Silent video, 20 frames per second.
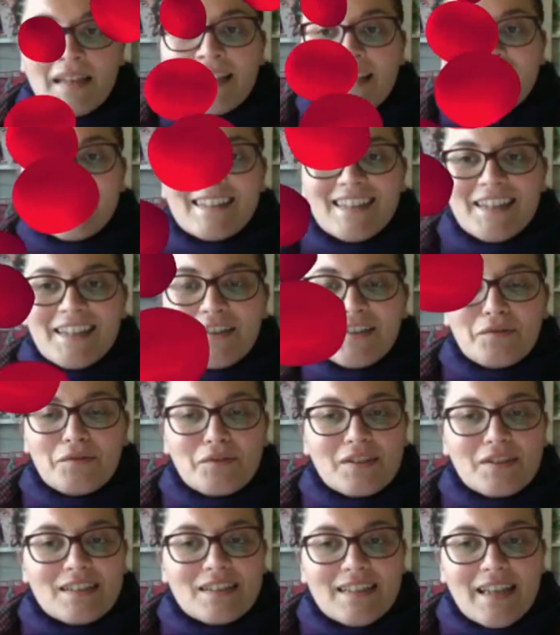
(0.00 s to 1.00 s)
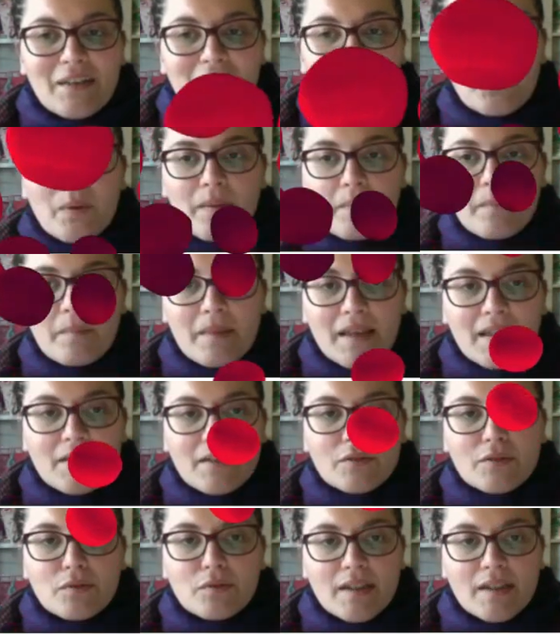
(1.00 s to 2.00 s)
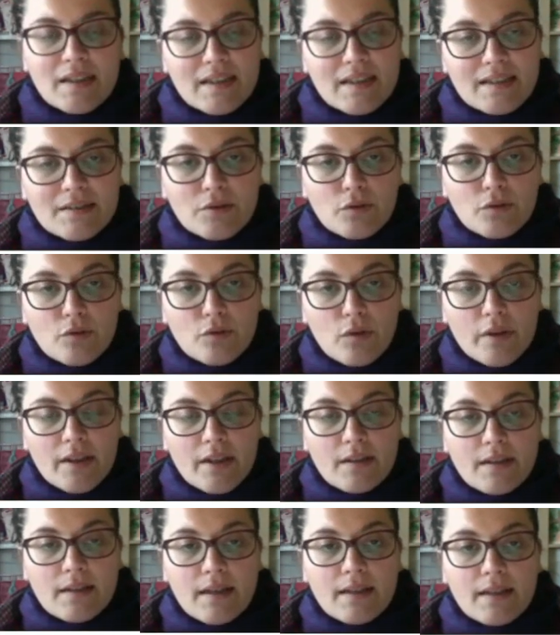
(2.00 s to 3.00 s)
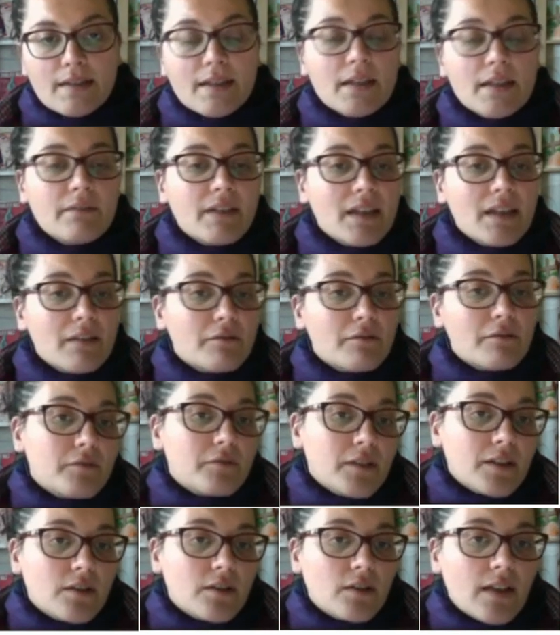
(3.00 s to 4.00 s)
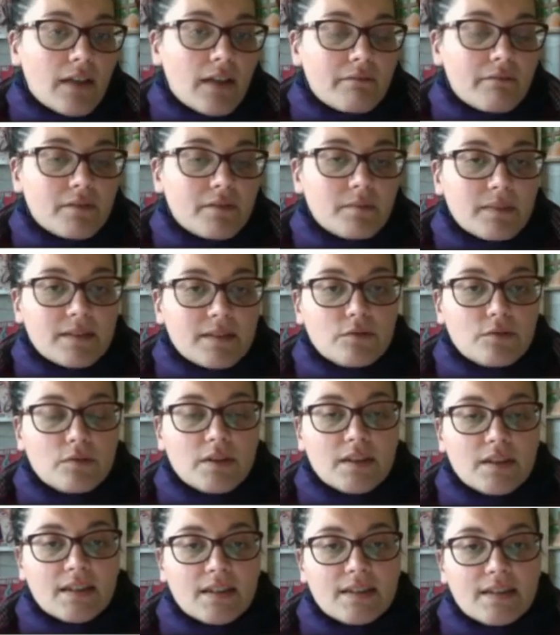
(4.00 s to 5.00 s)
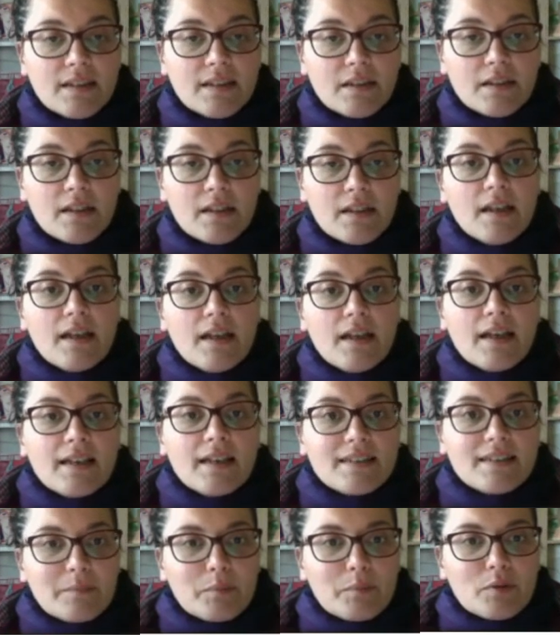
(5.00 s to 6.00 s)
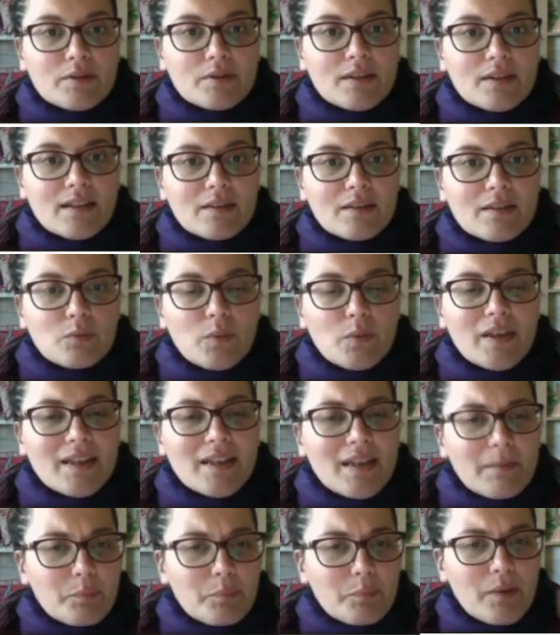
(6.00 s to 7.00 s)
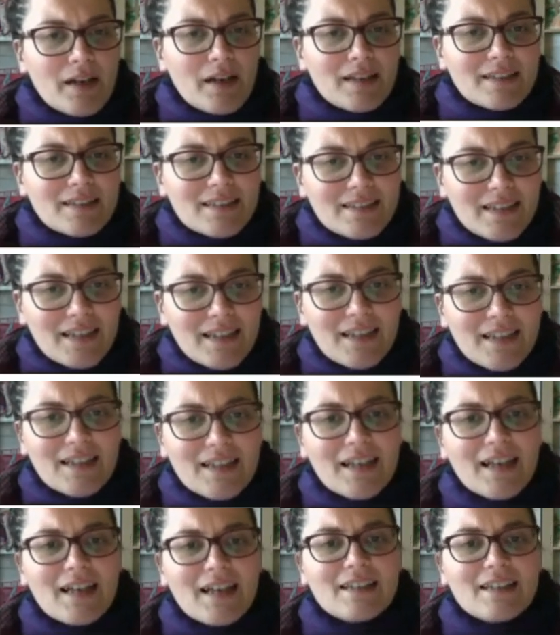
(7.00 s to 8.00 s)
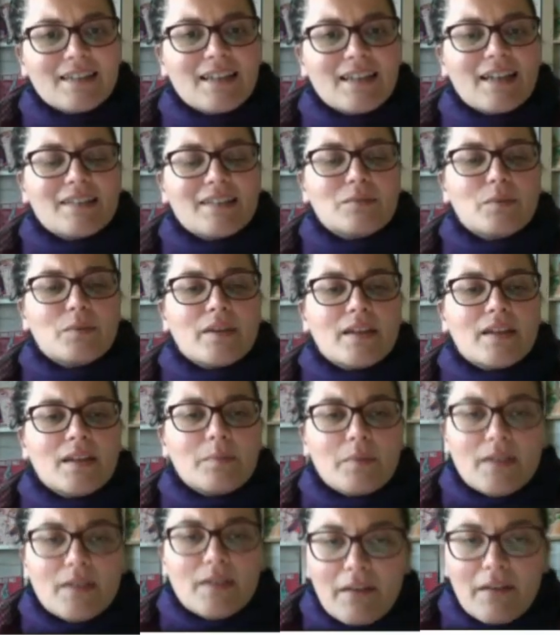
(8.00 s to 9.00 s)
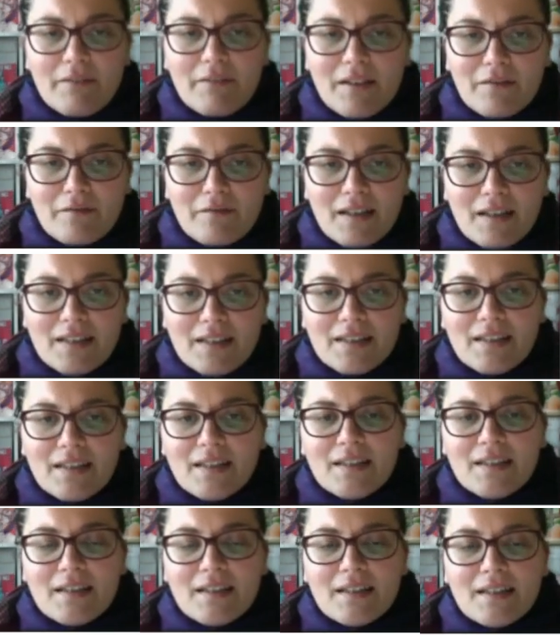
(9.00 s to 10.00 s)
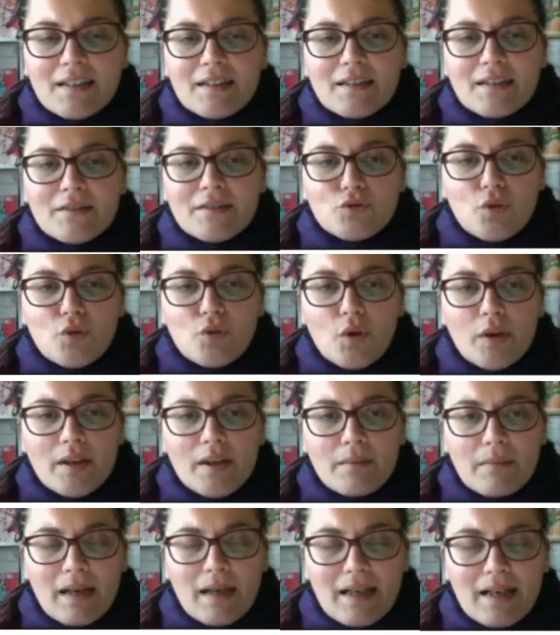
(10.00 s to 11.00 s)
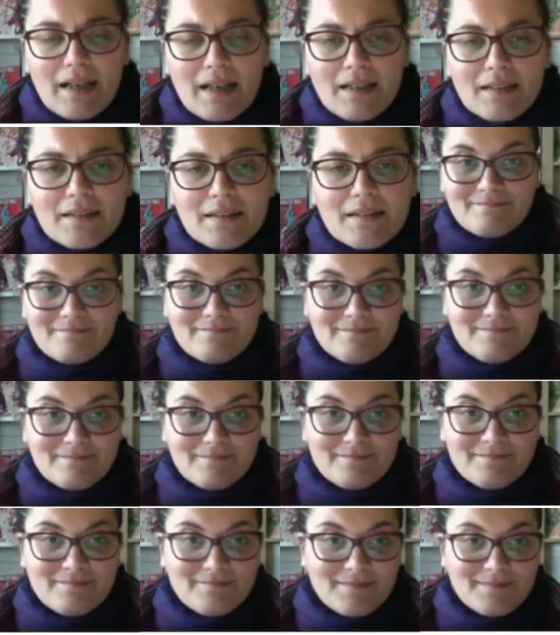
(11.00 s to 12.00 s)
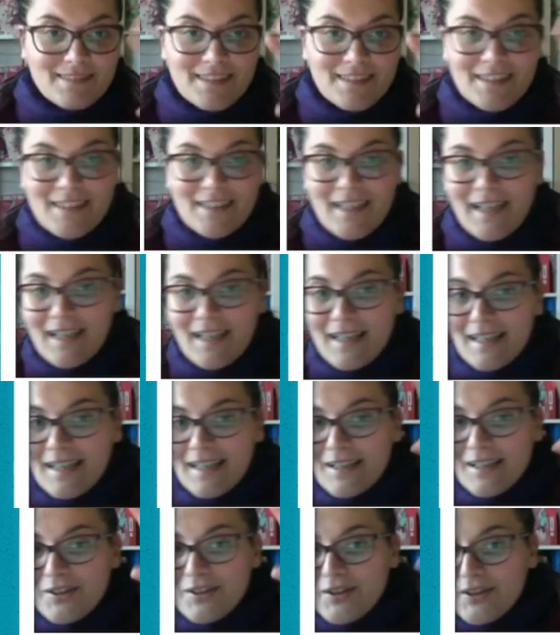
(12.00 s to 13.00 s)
Thank you for staying with me during this tutorial. Even if we don't have the Matsuri this year, it's important that we keep practicing and that we keep on having fun drawing manga. Ciao!